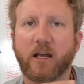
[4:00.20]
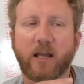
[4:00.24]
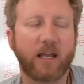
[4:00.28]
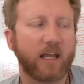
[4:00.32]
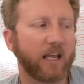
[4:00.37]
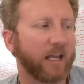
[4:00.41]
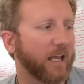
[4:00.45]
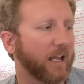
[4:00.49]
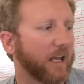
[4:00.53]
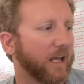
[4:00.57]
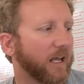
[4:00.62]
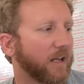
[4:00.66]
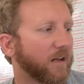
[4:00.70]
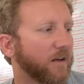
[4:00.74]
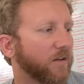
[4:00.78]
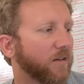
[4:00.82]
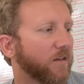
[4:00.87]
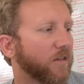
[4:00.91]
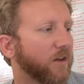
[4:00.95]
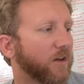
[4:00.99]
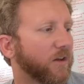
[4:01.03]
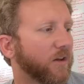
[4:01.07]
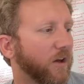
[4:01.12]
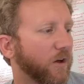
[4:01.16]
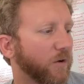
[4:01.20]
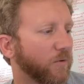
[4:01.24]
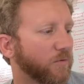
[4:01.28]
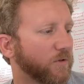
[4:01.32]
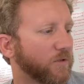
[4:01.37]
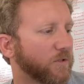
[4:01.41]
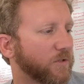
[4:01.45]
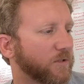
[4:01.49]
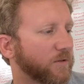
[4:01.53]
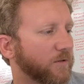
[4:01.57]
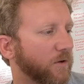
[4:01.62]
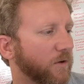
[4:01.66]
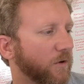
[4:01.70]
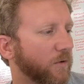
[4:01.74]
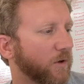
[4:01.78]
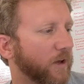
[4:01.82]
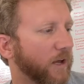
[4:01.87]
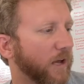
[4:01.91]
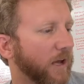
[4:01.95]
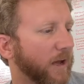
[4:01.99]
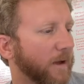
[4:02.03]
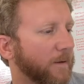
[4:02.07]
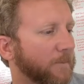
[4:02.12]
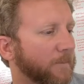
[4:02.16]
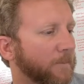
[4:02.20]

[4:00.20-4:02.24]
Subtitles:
in the notes. Okay.